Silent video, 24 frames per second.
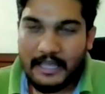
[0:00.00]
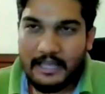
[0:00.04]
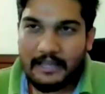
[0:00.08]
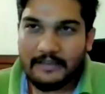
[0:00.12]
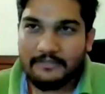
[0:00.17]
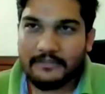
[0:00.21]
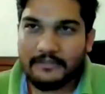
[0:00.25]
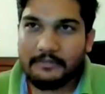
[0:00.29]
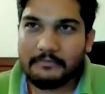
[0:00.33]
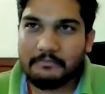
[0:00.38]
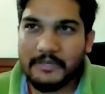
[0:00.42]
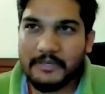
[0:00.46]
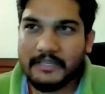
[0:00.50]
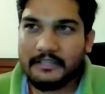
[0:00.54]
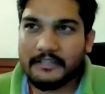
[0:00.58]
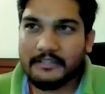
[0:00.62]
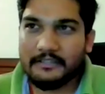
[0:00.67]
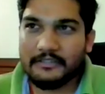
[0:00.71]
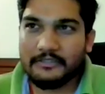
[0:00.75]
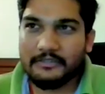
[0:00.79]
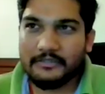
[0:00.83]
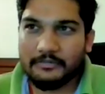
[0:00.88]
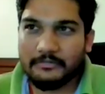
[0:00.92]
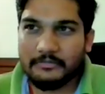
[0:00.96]
Have a big,
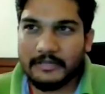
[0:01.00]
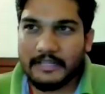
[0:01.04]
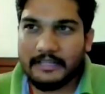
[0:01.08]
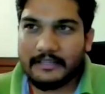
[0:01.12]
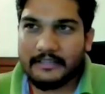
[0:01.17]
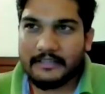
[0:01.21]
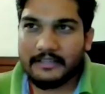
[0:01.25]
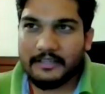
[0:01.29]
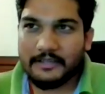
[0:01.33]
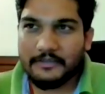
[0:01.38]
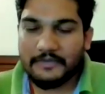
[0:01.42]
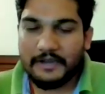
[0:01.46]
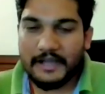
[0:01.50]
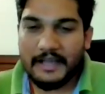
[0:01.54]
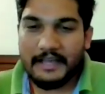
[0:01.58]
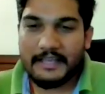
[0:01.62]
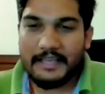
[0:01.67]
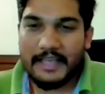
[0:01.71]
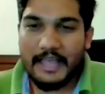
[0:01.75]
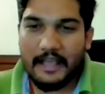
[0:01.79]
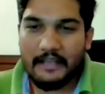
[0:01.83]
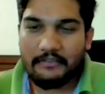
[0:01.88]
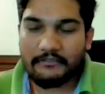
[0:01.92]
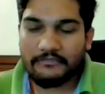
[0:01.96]
you know, like if
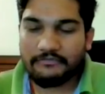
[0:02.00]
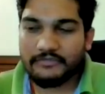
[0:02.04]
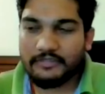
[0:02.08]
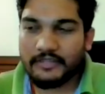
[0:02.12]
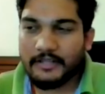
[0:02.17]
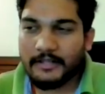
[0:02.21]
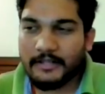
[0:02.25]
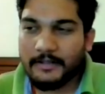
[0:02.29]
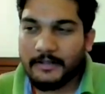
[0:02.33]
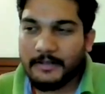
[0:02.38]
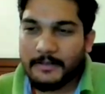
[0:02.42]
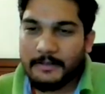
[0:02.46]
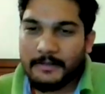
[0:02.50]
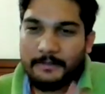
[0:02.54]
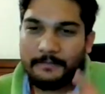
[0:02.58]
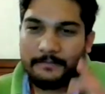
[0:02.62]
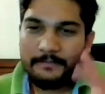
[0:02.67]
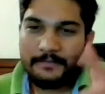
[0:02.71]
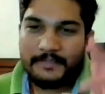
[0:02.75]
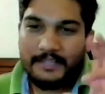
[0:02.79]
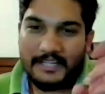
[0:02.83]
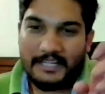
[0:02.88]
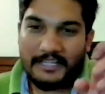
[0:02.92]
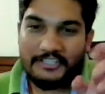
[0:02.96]
I have
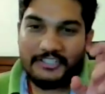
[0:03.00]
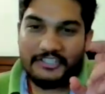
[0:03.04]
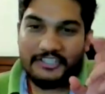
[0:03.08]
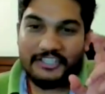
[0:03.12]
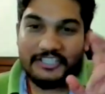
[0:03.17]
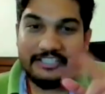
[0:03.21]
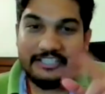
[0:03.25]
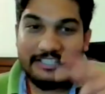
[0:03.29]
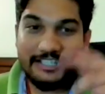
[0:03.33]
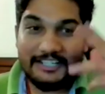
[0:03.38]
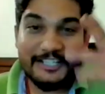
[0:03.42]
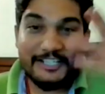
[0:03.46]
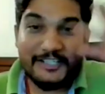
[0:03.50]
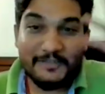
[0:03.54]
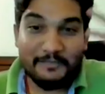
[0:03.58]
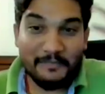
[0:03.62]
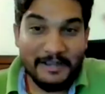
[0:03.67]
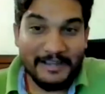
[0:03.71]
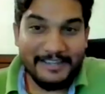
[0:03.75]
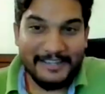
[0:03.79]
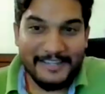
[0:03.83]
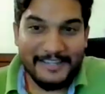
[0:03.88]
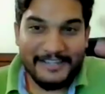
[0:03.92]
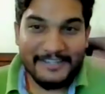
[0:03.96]
considered
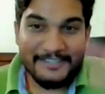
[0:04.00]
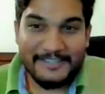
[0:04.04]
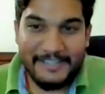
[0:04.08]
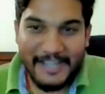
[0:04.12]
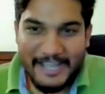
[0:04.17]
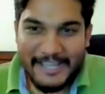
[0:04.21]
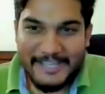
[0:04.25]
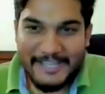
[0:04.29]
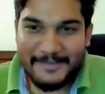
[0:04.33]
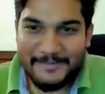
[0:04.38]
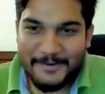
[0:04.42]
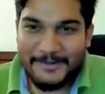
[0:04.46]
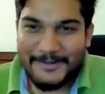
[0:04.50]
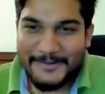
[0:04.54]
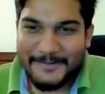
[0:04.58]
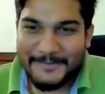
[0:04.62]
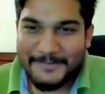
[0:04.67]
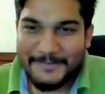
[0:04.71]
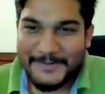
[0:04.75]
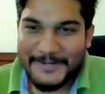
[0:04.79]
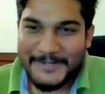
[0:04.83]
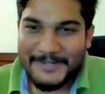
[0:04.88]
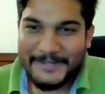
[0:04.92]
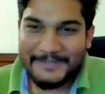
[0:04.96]
spending time on
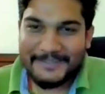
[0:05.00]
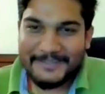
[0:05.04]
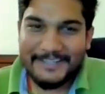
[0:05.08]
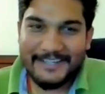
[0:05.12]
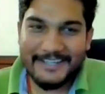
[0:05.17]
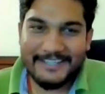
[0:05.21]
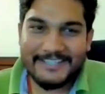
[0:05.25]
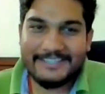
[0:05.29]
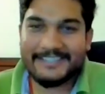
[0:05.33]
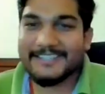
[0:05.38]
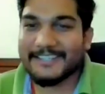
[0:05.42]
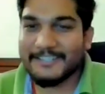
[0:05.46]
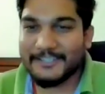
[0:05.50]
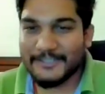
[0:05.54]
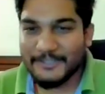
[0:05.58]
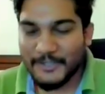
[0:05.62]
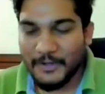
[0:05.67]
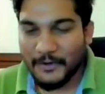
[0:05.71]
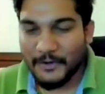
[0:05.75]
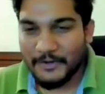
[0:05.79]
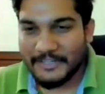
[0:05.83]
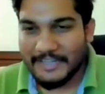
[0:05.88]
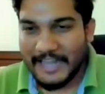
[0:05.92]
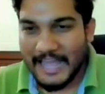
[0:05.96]
a particular research,
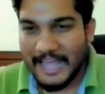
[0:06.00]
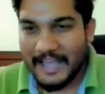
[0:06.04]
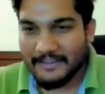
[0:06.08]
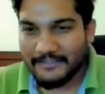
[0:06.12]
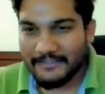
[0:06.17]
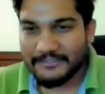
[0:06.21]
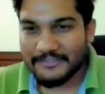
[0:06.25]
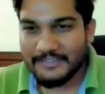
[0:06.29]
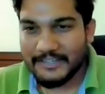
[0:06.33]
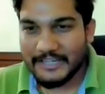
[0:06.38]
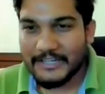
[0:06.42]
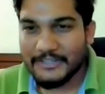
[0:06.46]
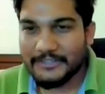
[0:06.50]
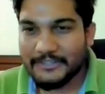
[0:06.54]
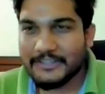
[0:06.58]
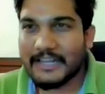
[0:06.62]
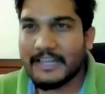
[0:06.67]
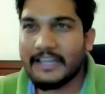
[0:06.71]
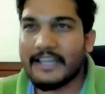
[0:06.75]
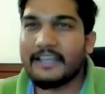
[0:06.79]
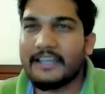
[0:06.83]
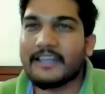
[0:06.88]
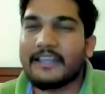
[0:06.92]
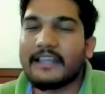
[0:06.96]
though it have value,
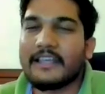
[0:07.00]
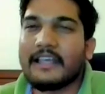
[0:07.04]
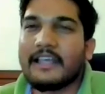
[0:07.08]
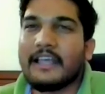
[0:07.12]
right?